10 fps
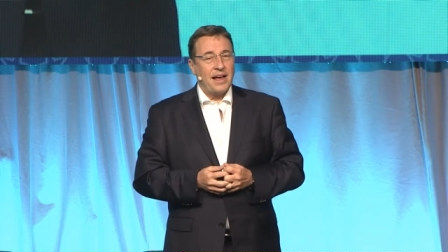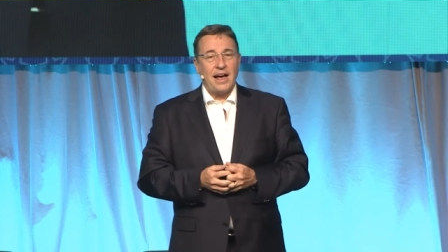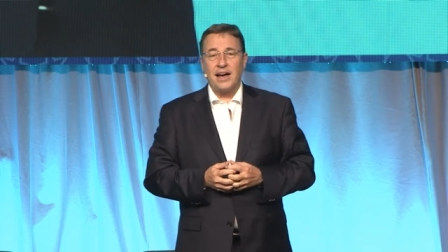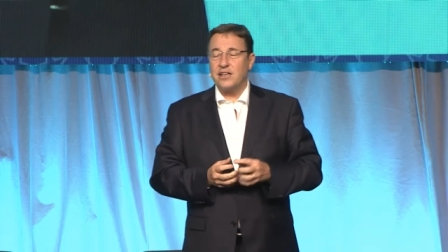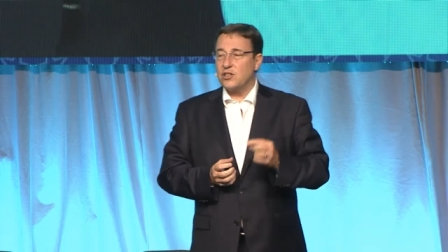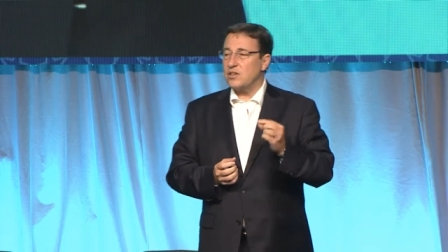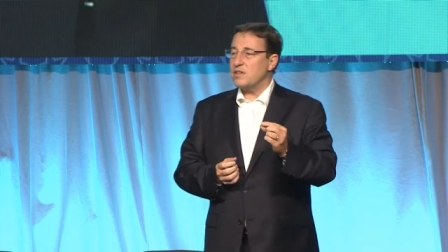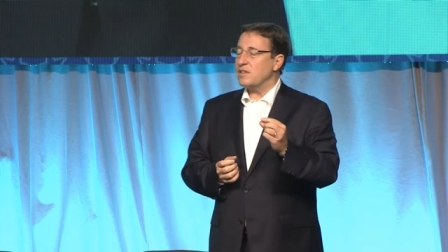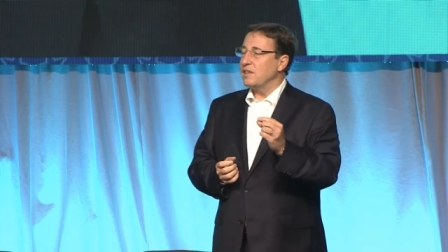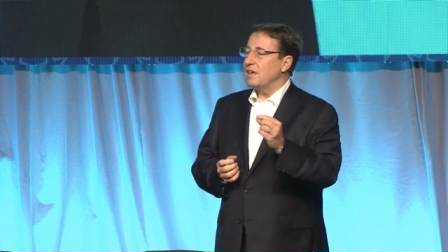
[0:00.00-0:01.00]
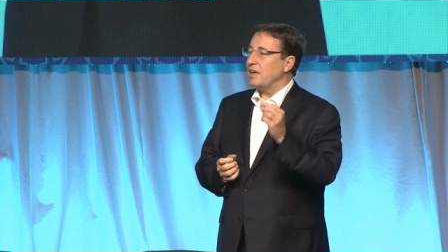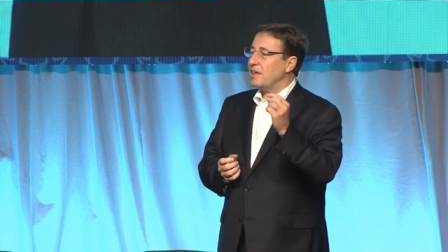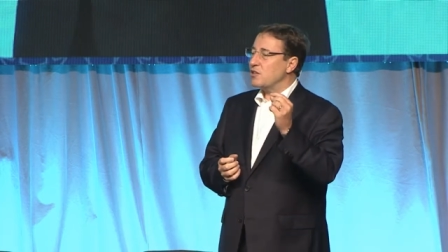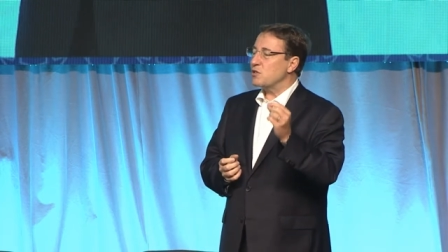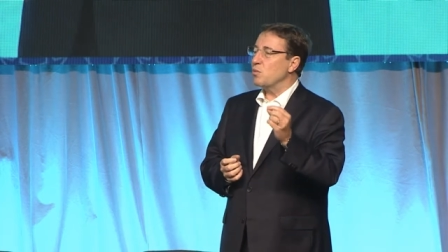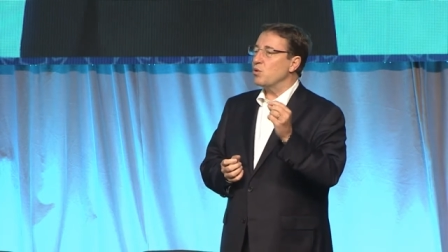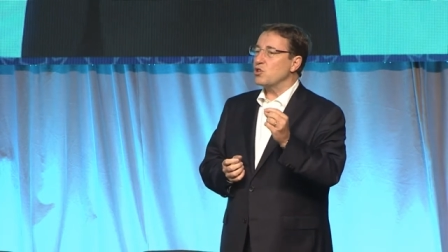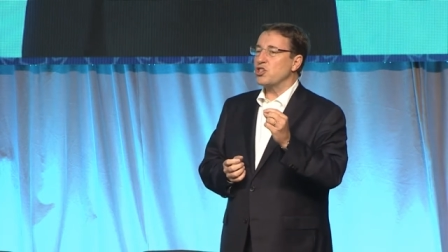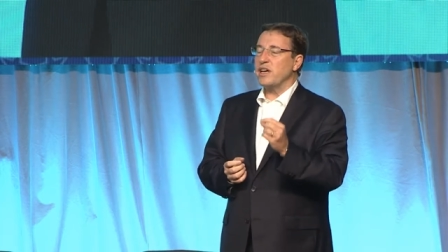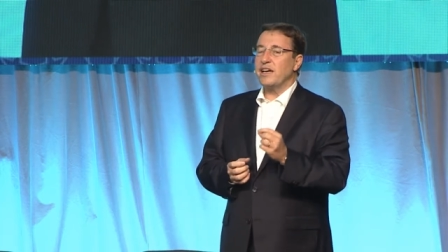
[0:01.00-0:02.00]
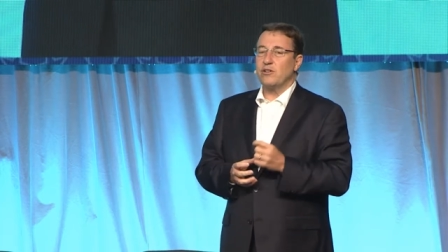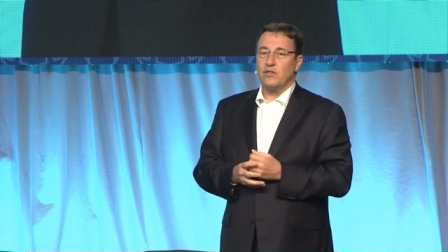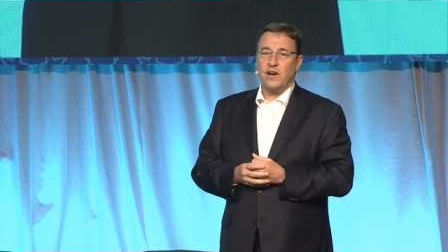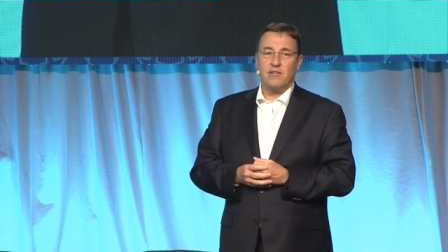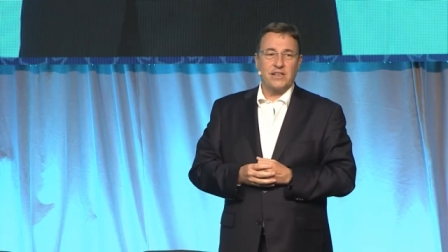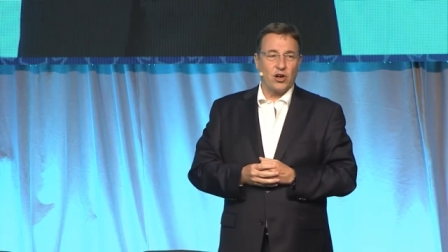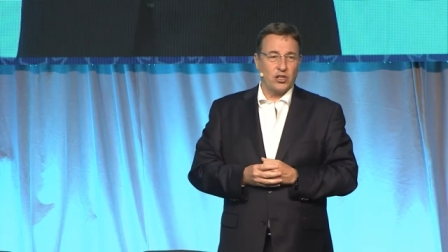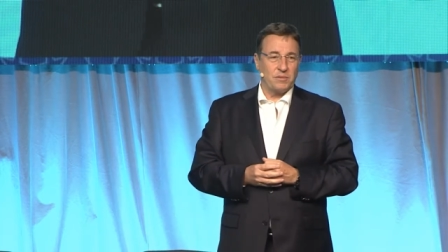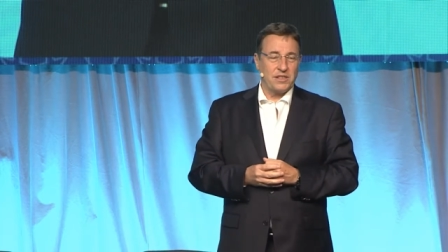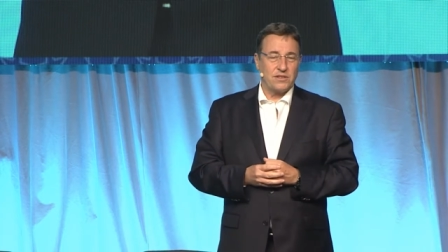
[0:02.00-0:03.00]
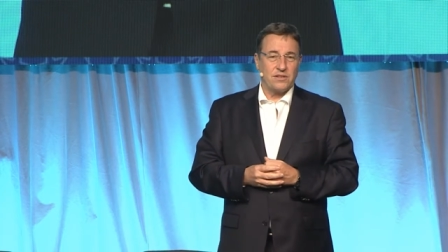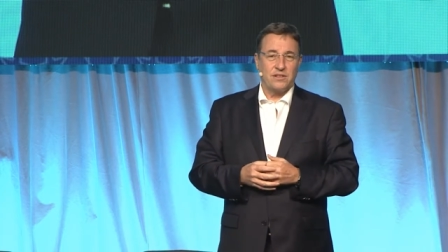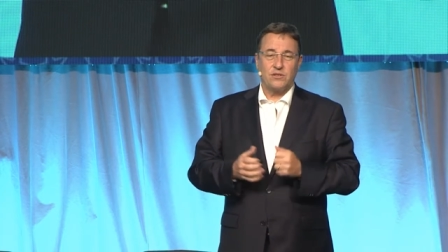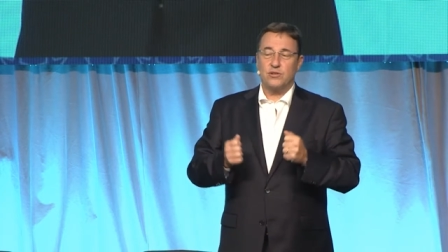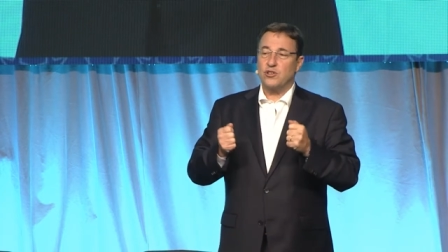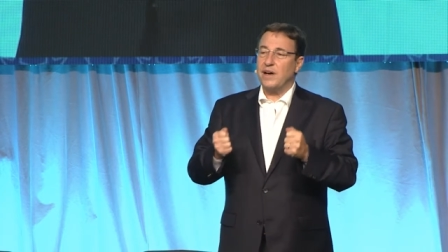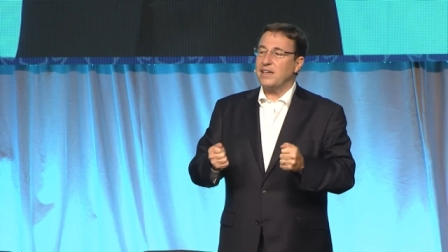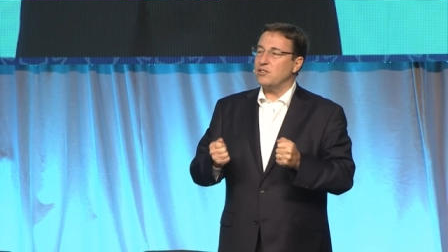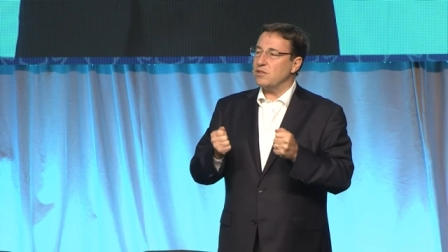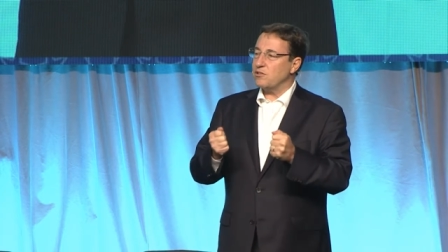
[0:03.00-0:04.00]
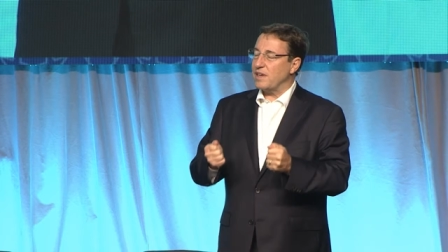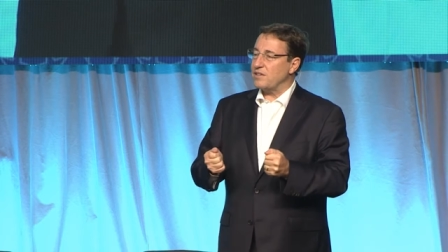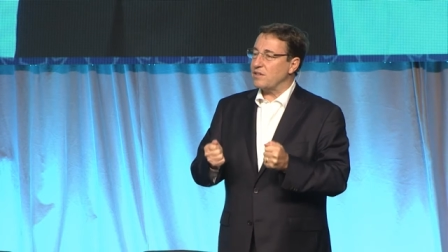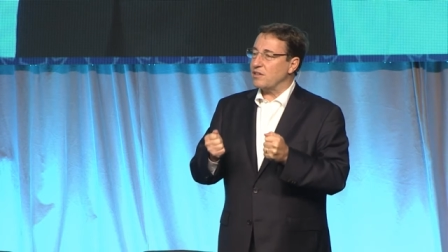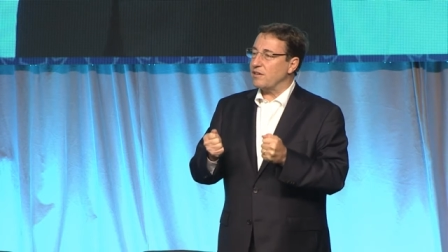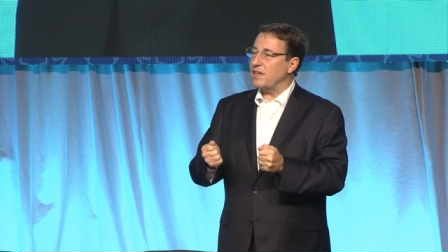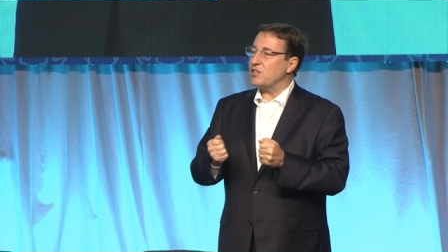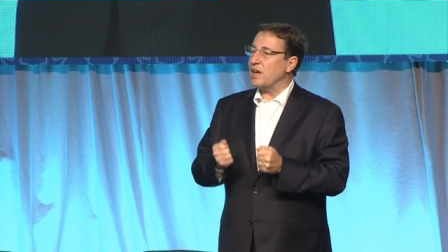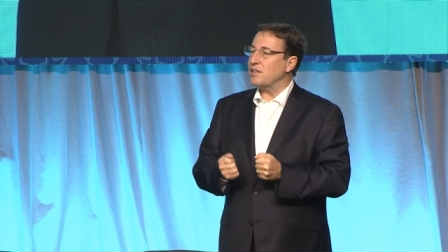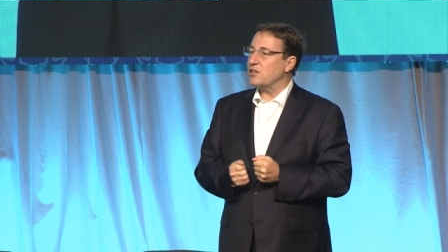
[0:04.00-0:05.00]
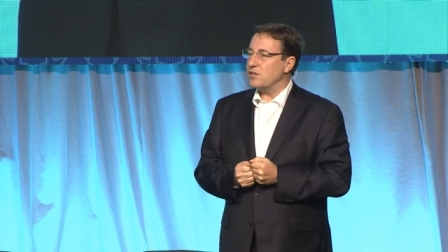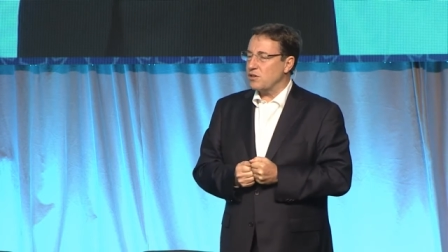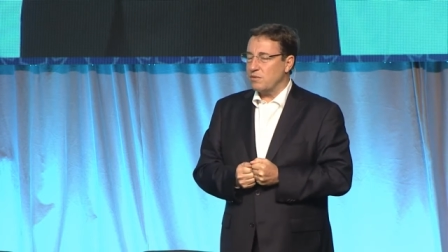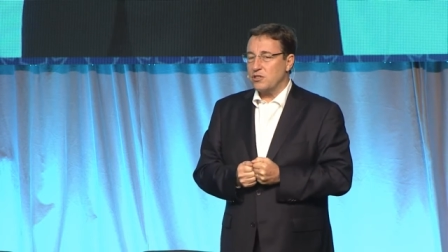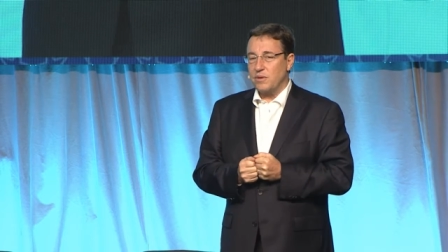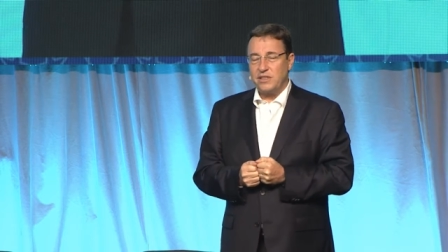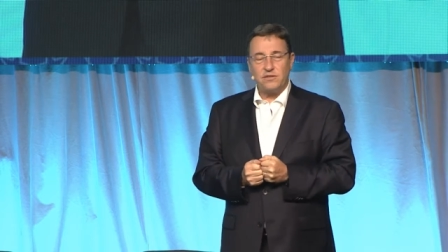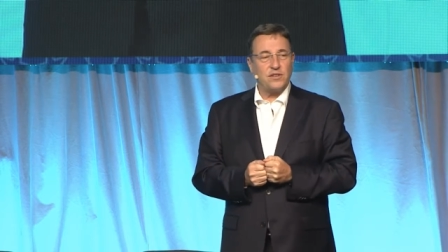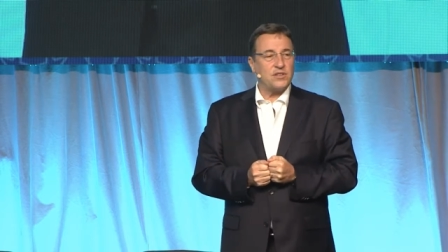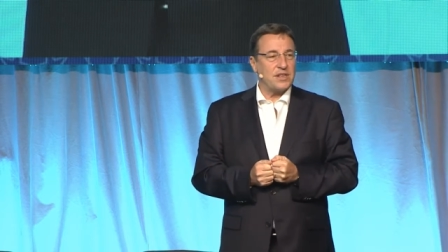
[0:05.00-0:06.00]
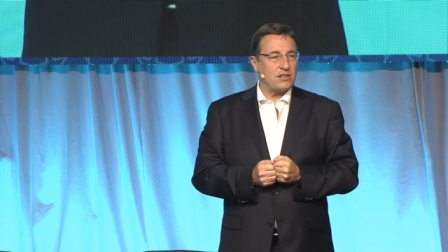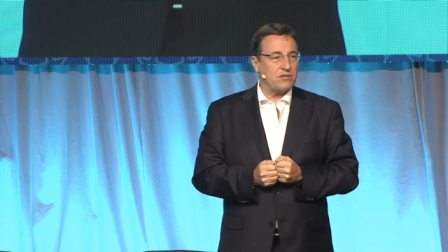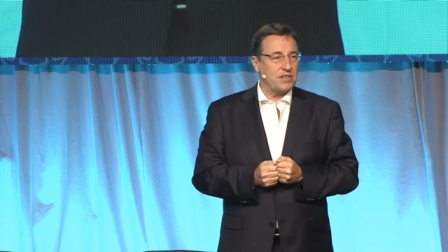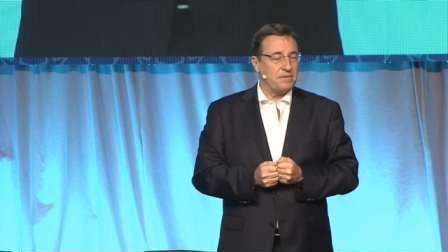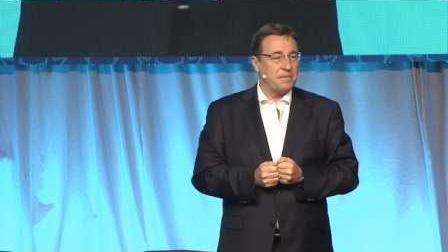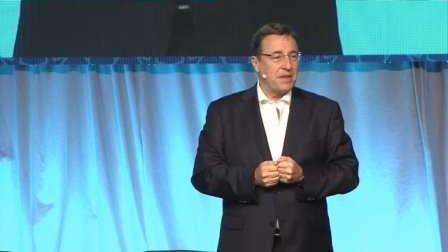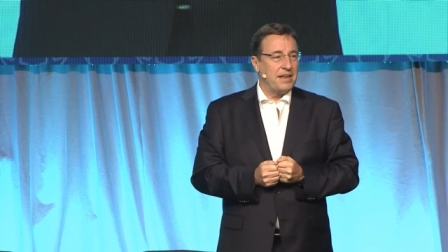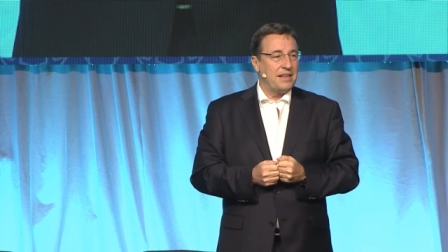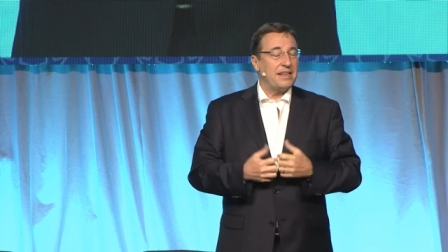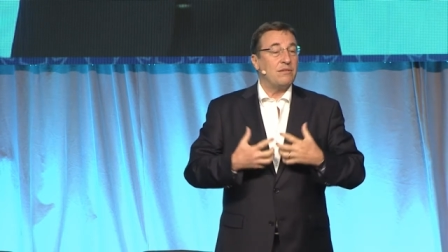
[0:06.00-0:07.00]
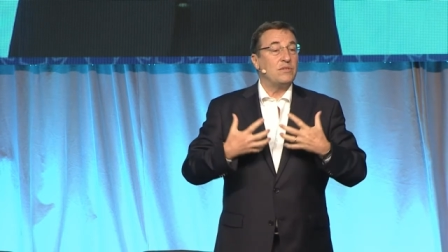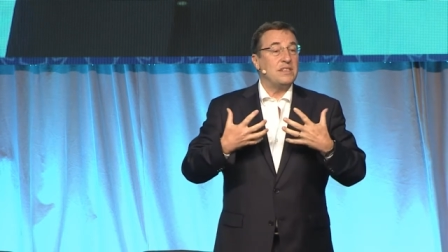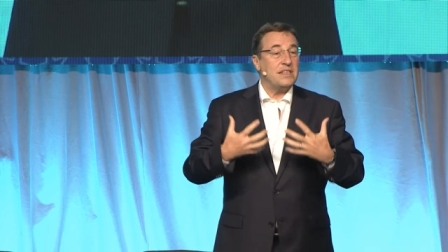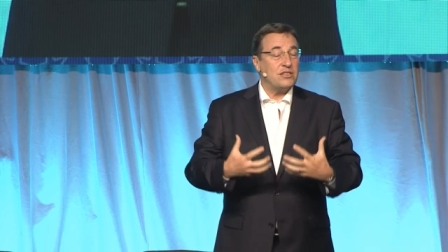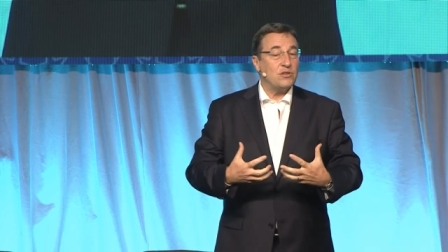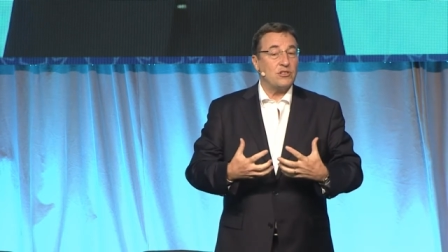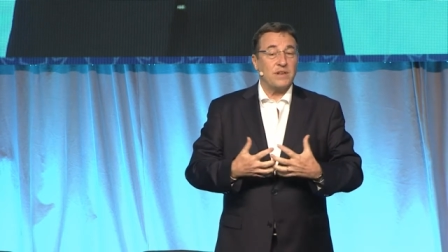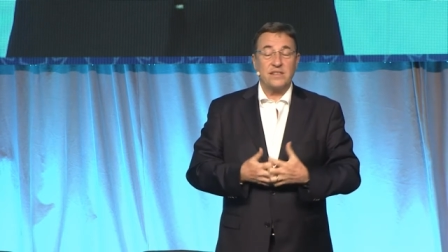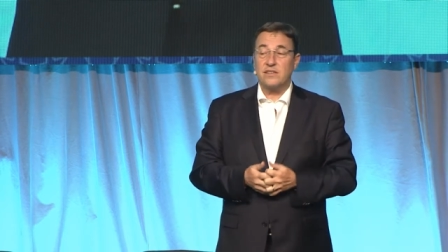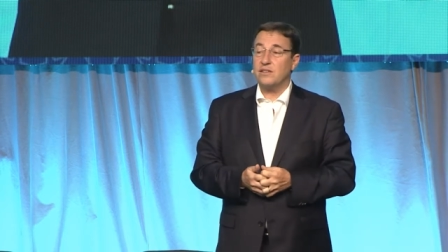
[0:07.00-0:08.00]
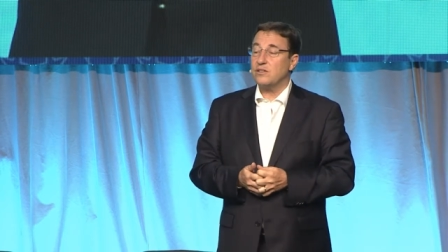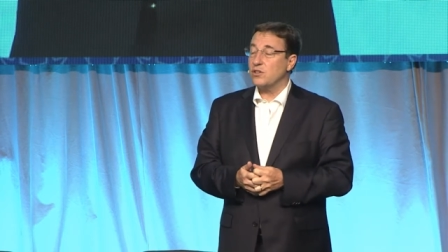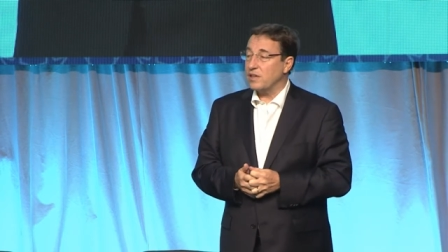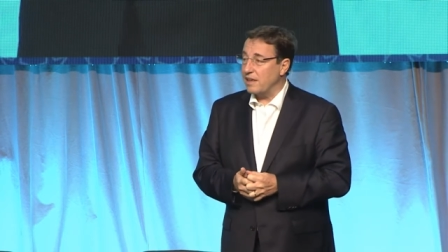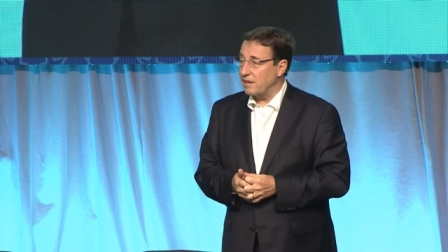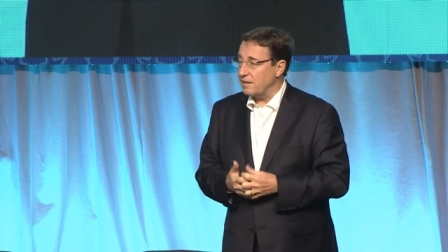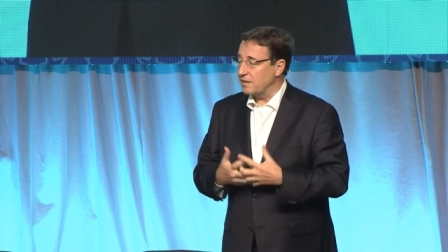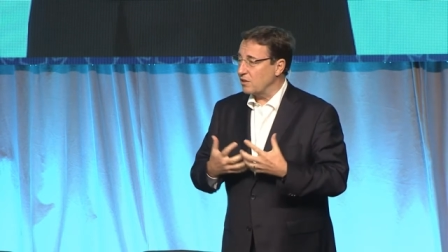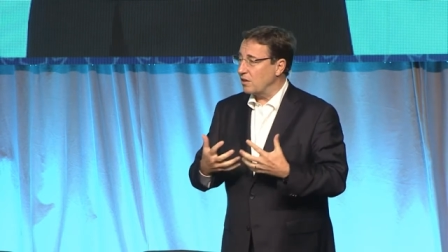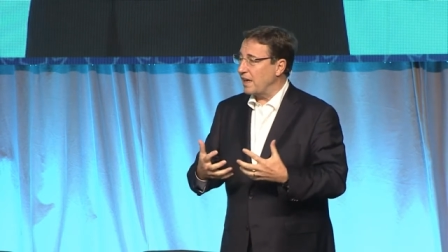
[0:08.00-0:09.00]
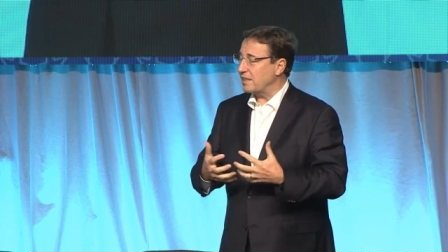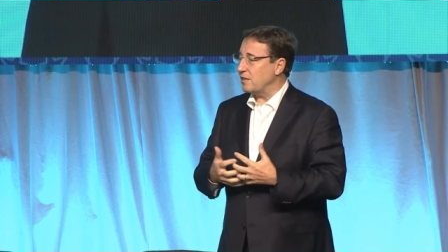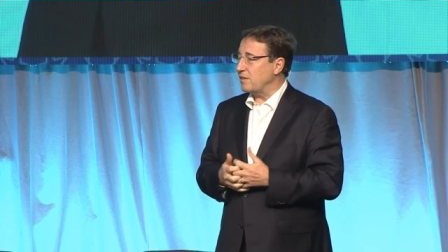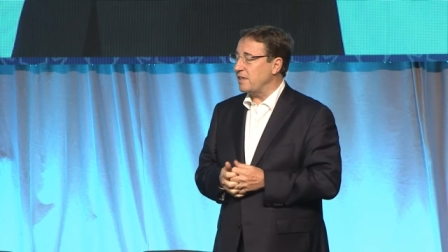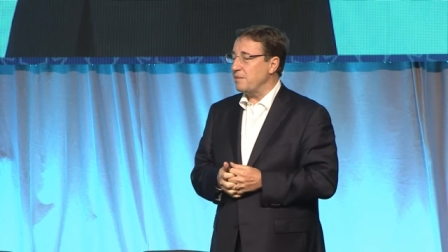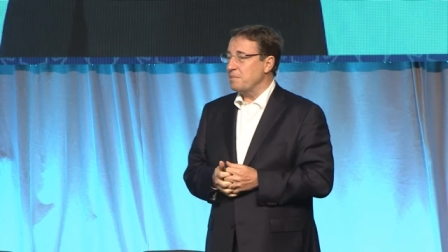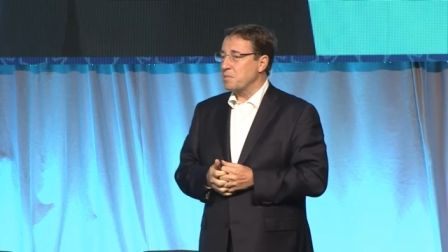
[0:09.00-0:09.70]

are just a small share of our economies. To try to address the great challenges of the 21st century that we need to address together, collectively,